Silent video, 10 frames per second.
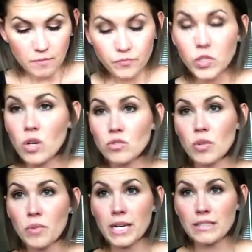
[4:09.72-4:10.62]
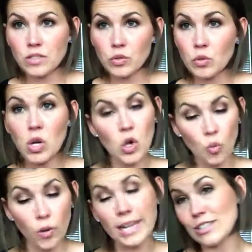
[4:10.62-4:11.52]
So I'll jump right into
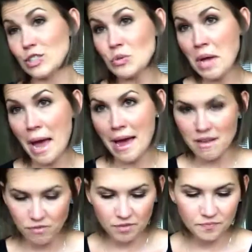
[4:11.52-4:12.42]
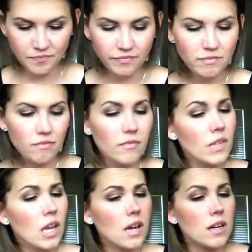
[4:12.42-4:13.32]
what I do have.
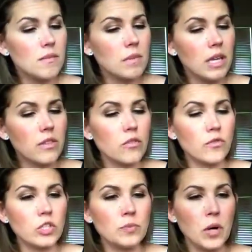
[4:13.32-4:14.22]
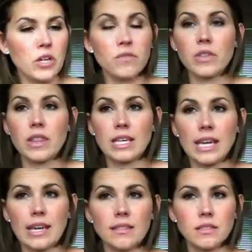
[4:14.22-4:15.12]
The first part of the
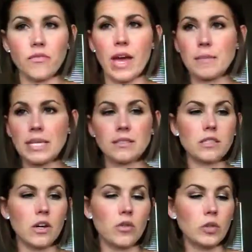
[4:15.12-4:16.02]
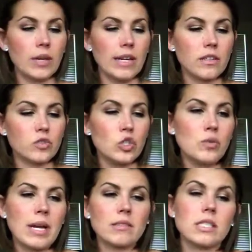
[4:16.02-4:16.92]
kit, the Fab Kit to Go, you get 2
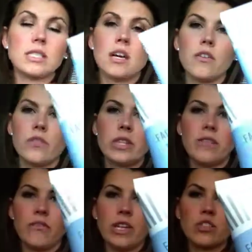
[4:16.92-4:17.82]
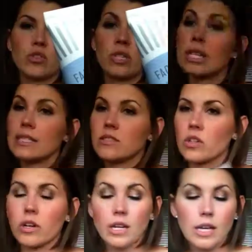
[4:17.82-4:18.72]
ounces of the facial cleanser.